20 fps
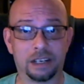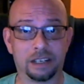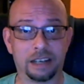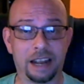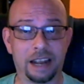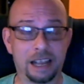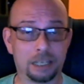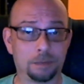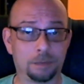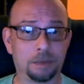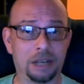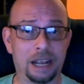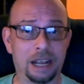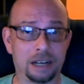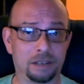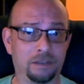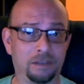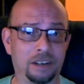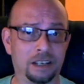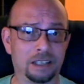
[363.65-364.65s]
It has been
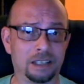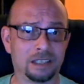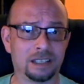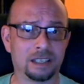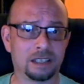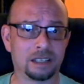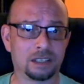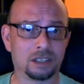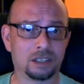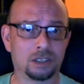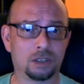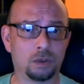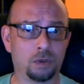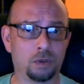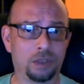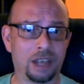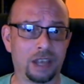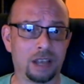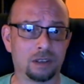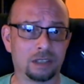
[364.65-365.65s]
activated since
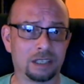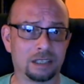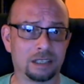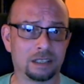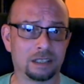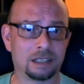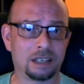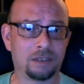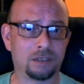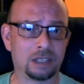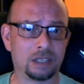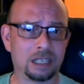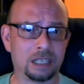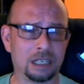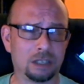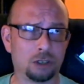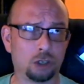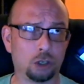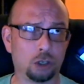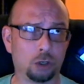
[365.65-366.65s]

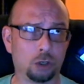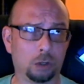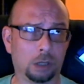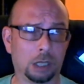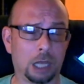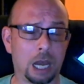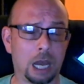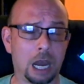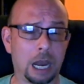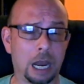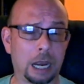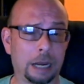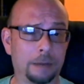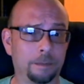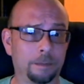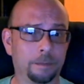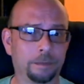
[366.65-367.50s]
2017 July.